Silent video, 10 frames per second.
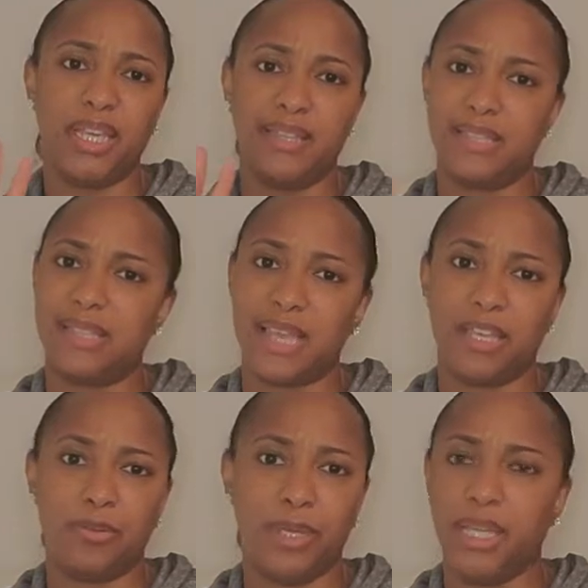and the
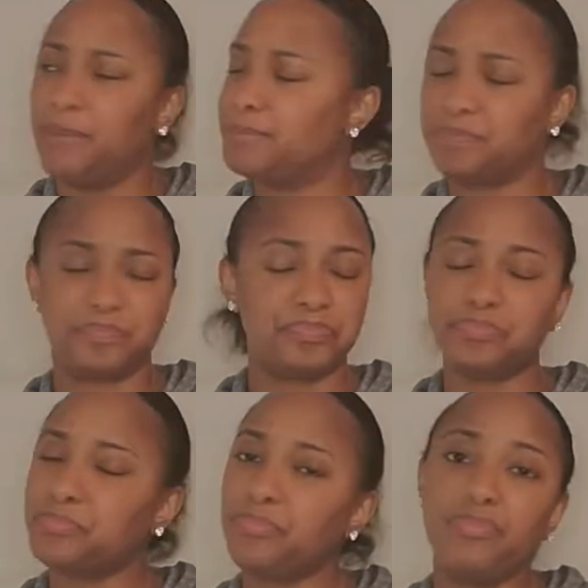second week.
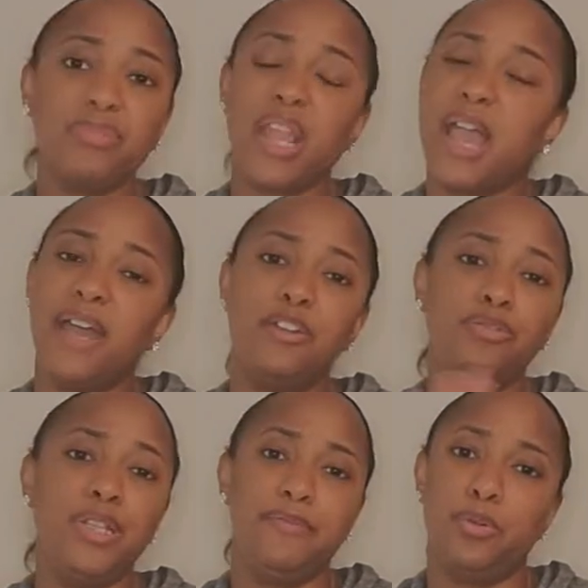I
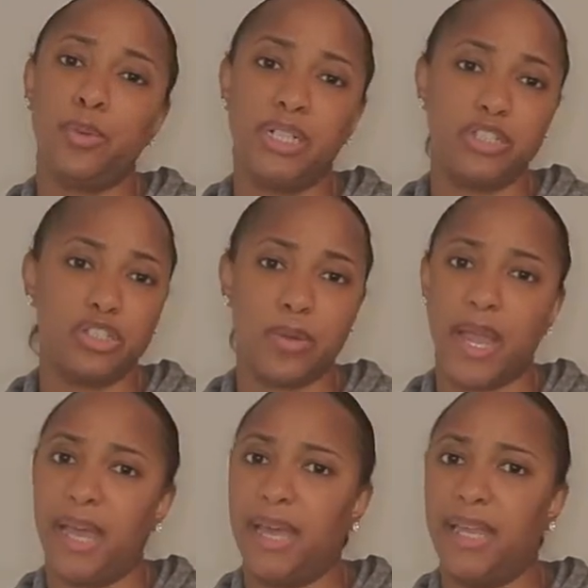don't even want to
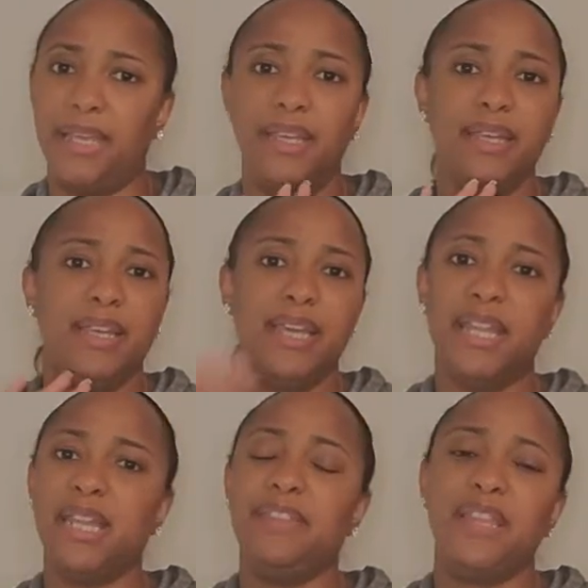try
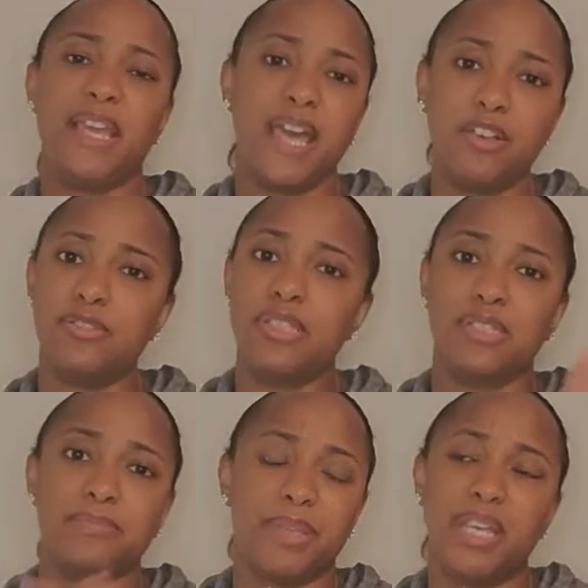anything else
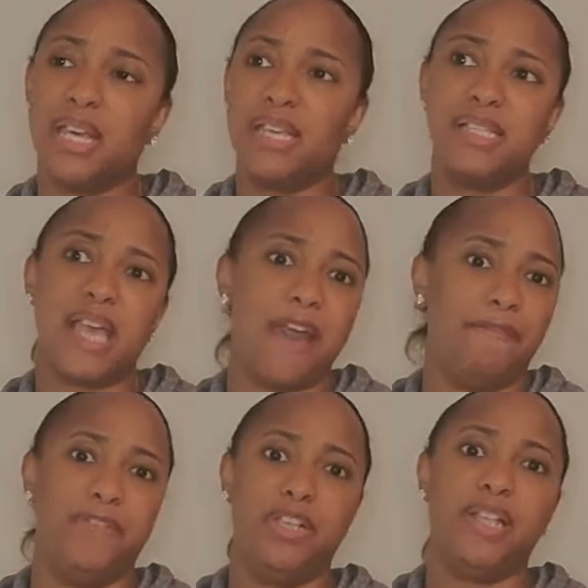because I
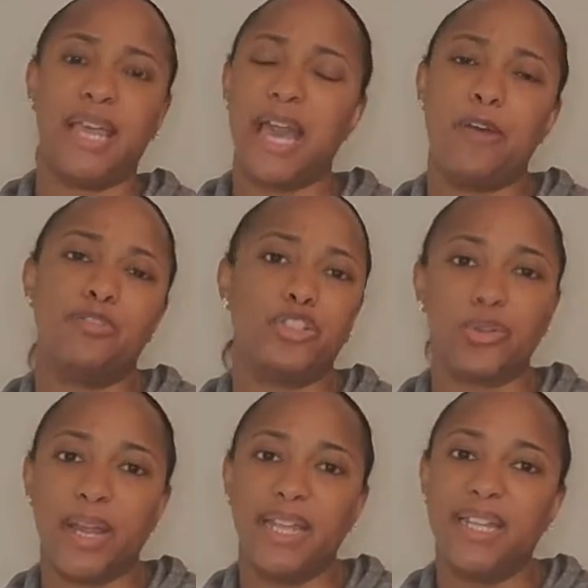feel like I was
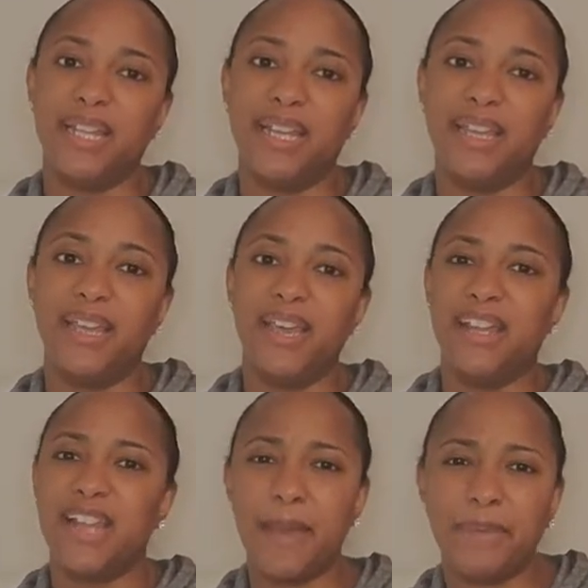trying it
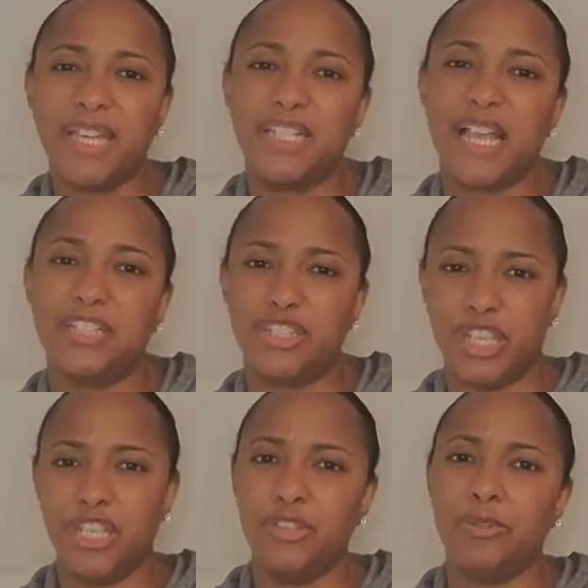not because I
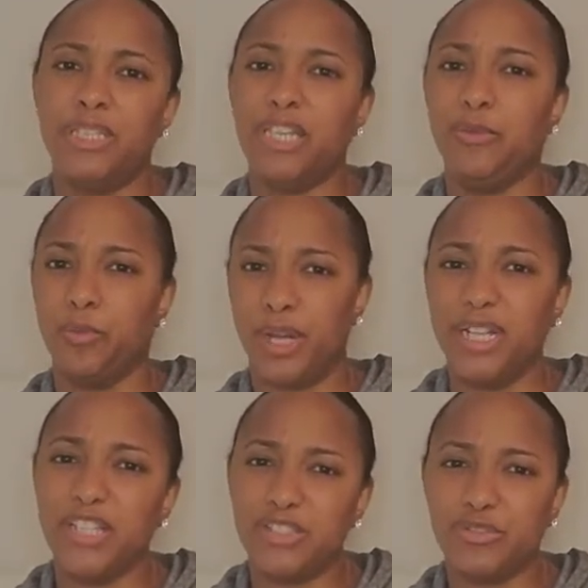genuinely
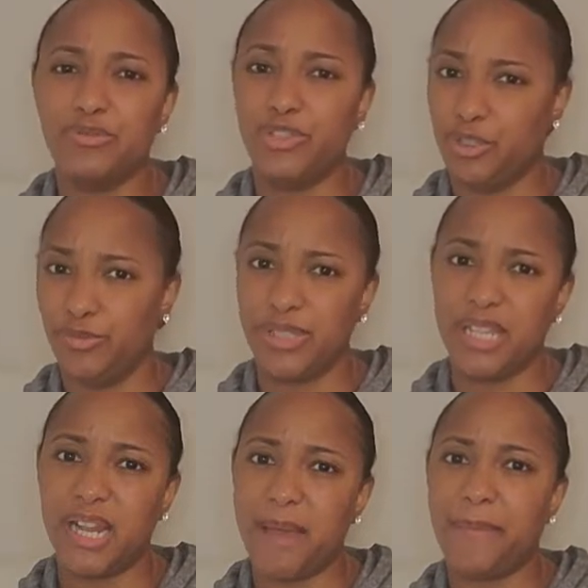wanted to use
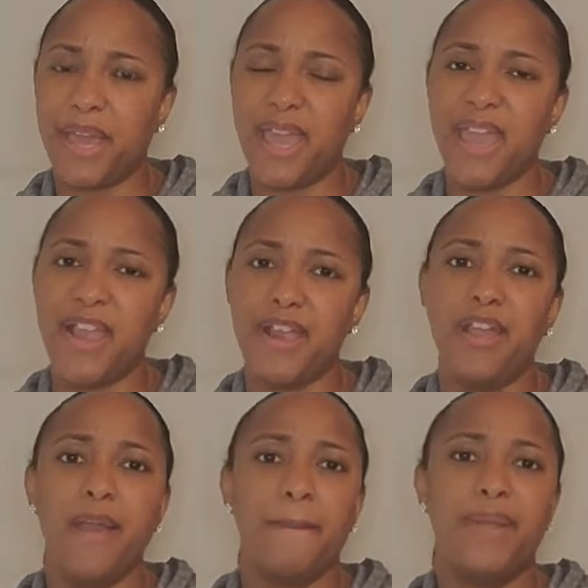it on my hair,
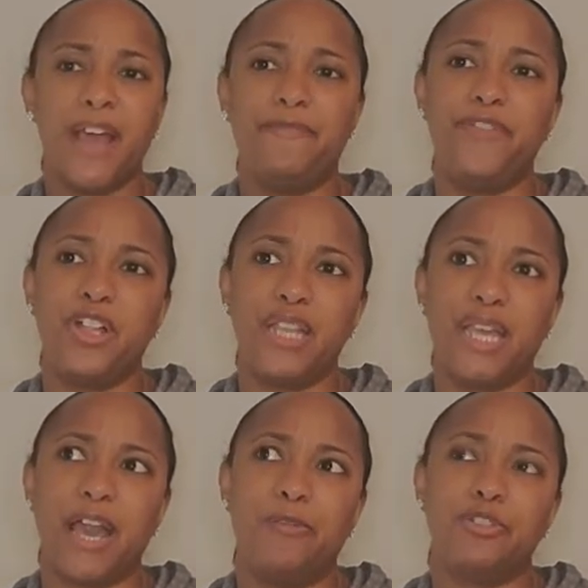but I felt
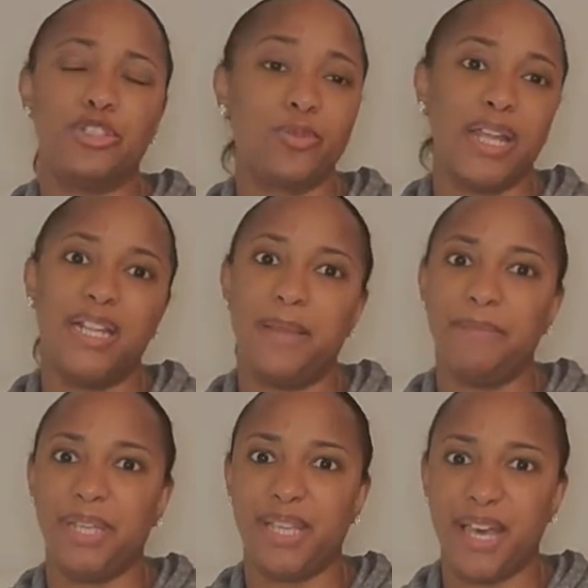like I was trying it
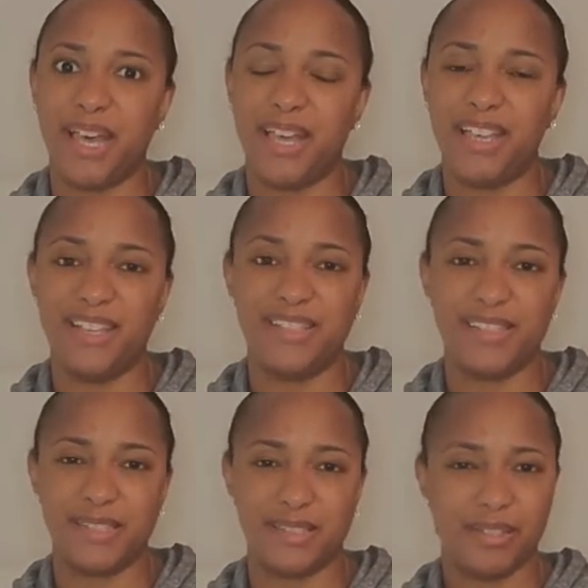
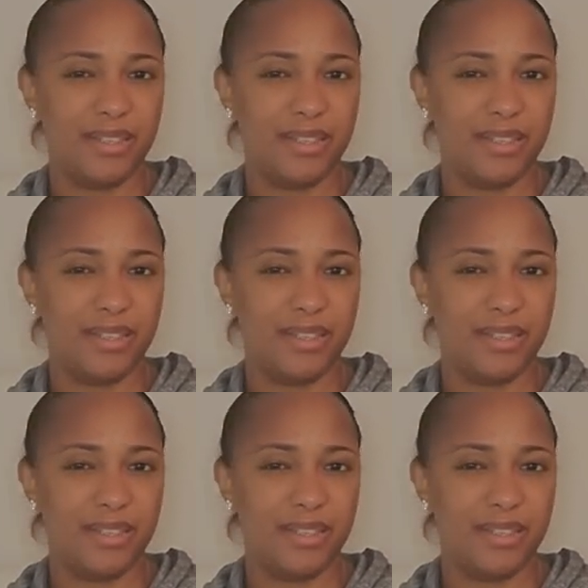because